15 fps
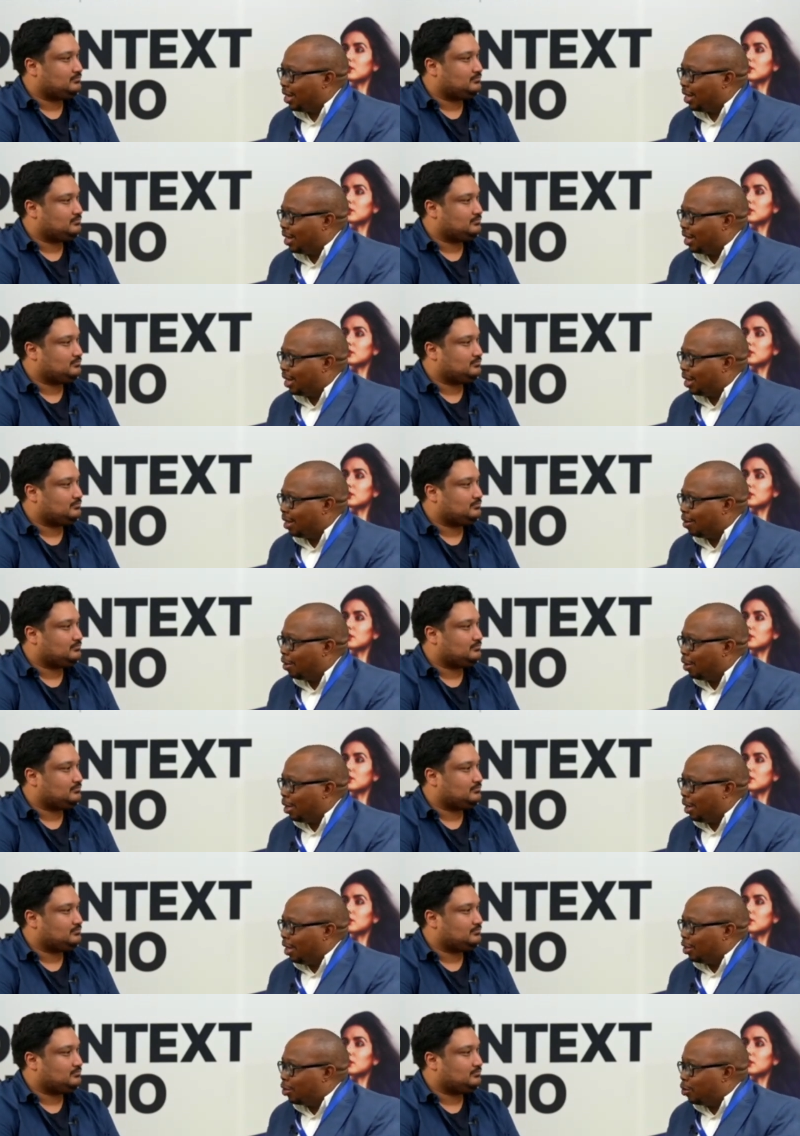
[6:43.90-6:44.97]
Speaker 1: and then now
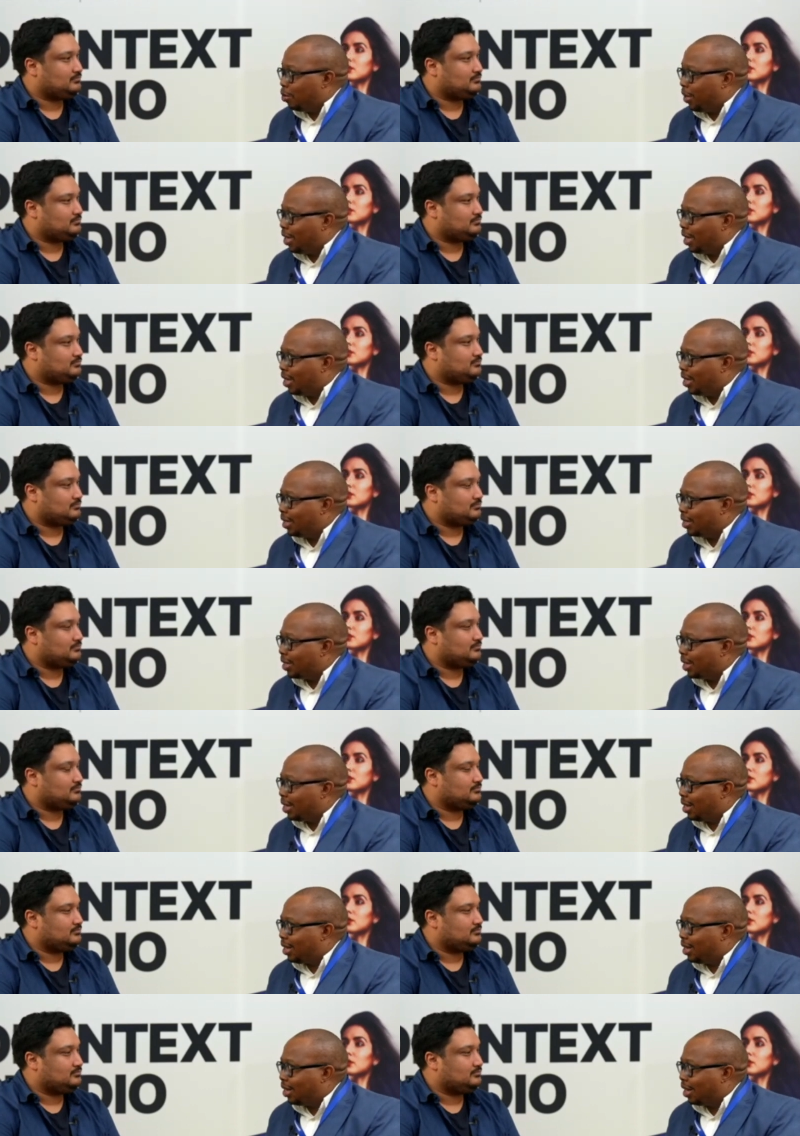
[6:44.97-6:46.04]
it should be the
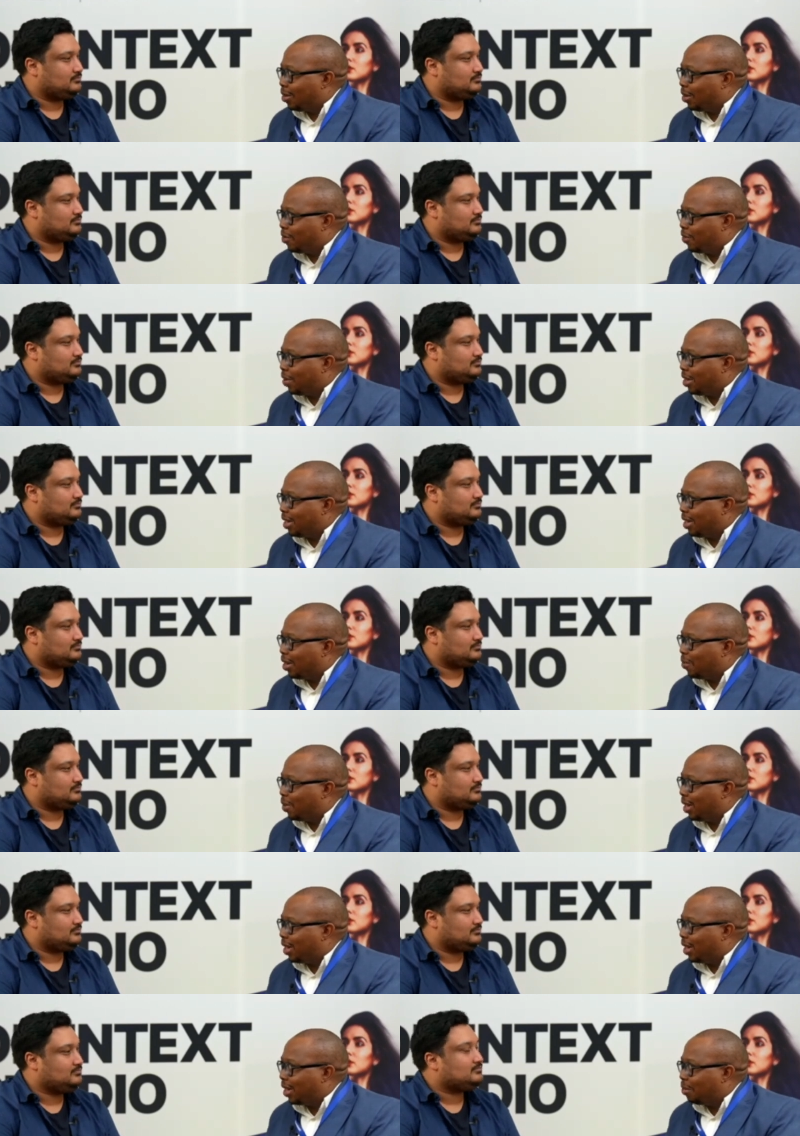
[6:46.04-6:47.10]
history now defending the
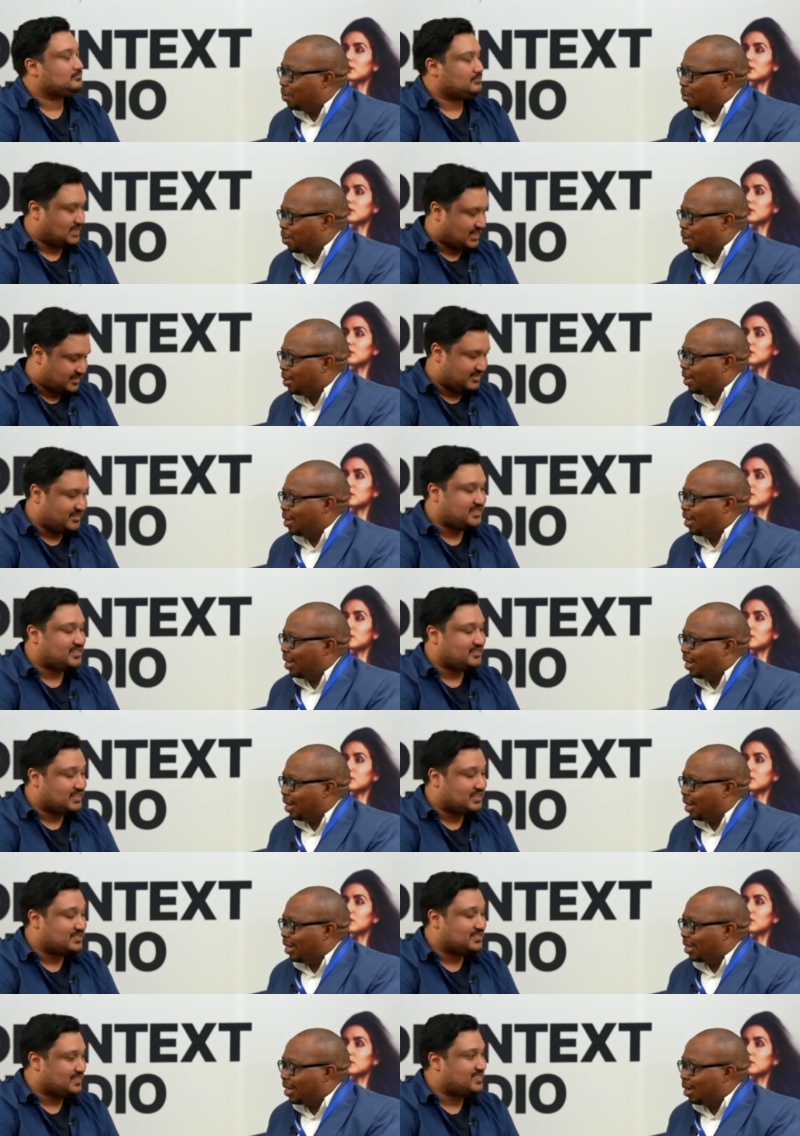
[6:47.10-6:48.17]
World Cup. I think you're
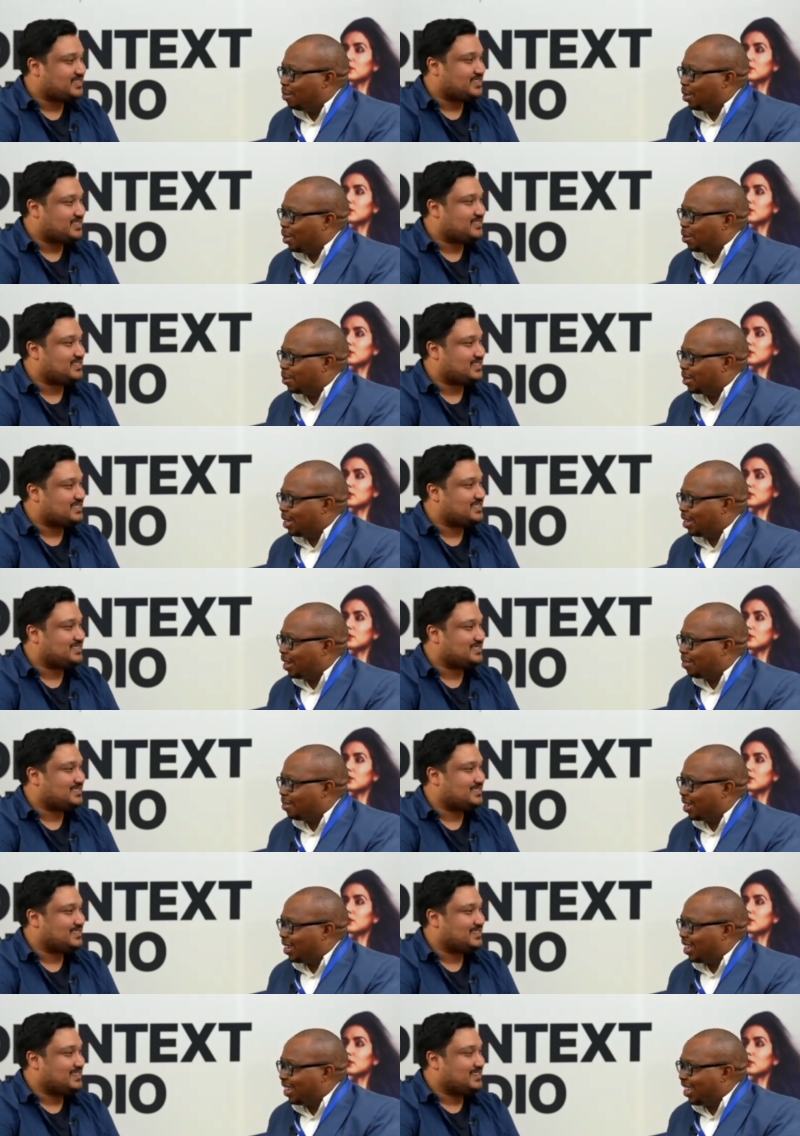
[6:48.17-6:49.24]
and right. then it's coming to South
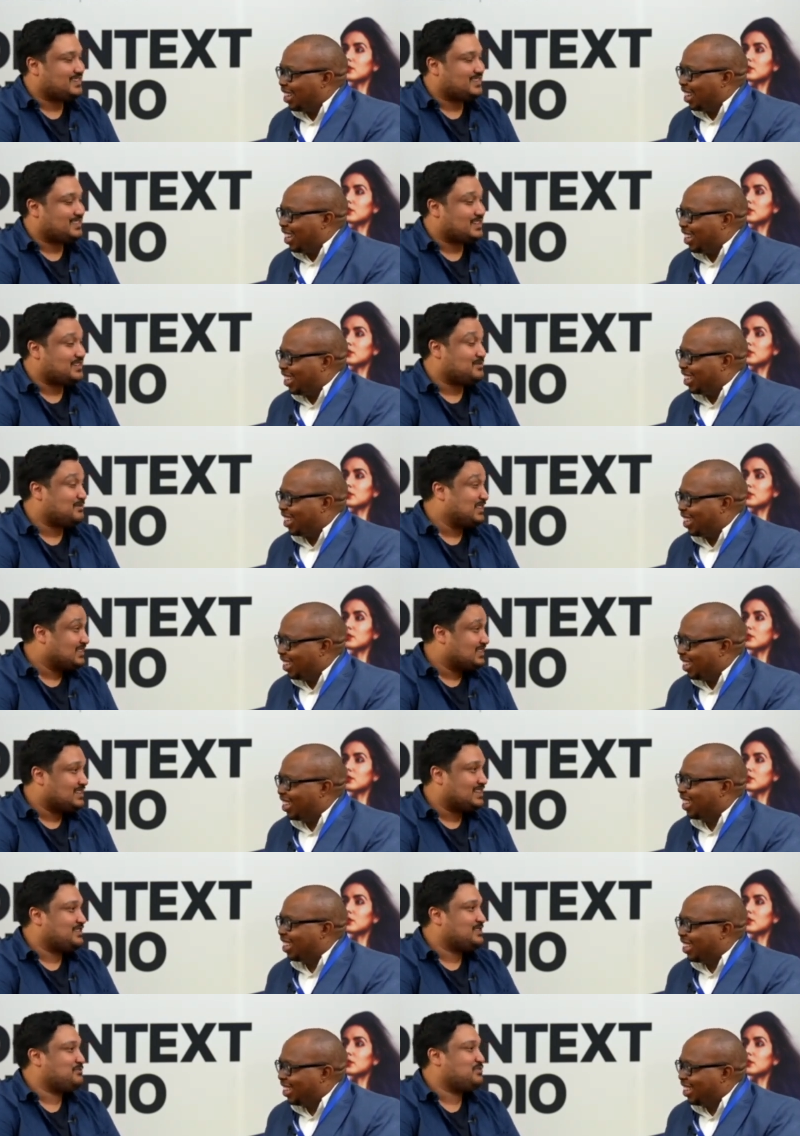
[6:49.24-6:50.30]
Africa.
Speaker 2: Thank you, Mandla.
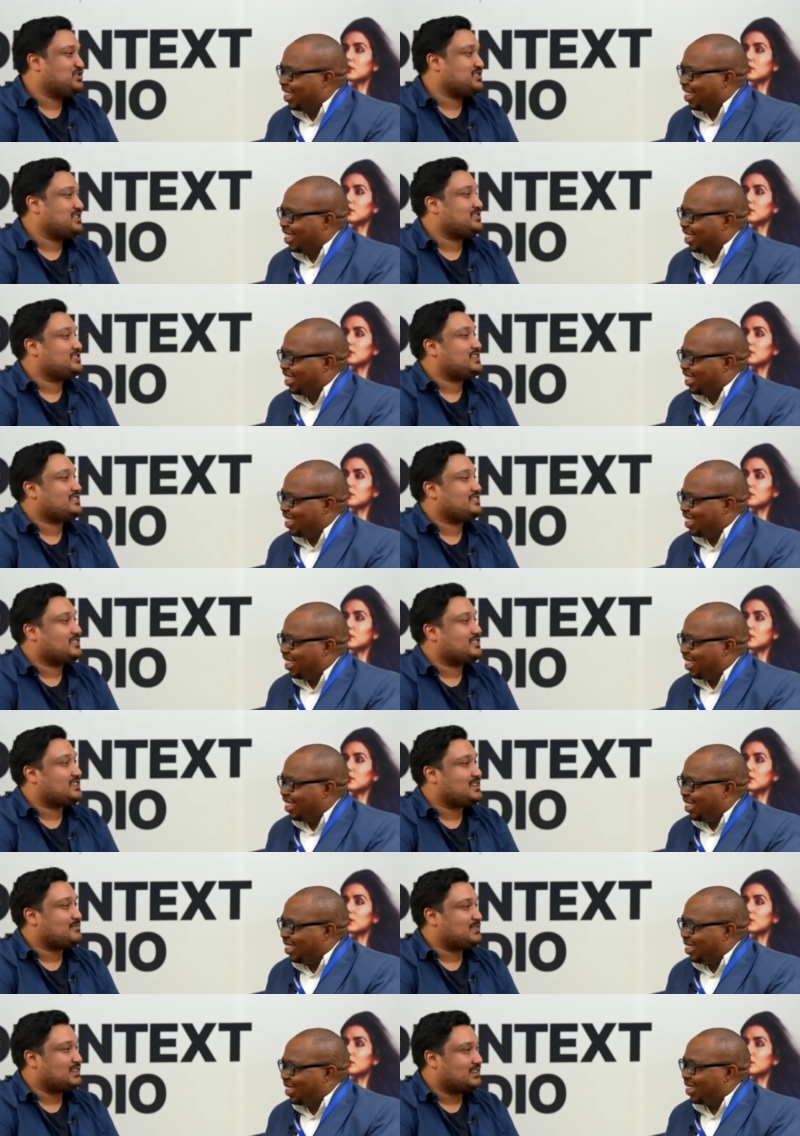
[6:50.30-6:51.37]
Again, appreciate you taking the
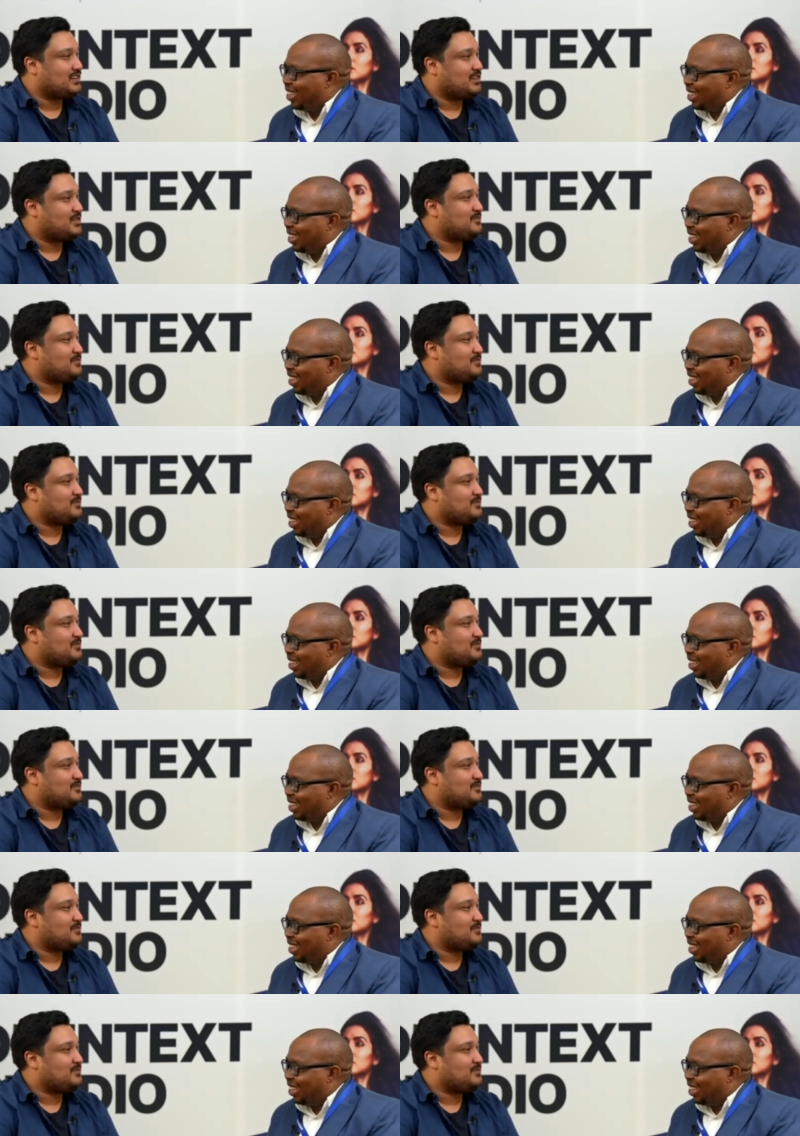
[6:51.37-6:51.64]
time, and uh,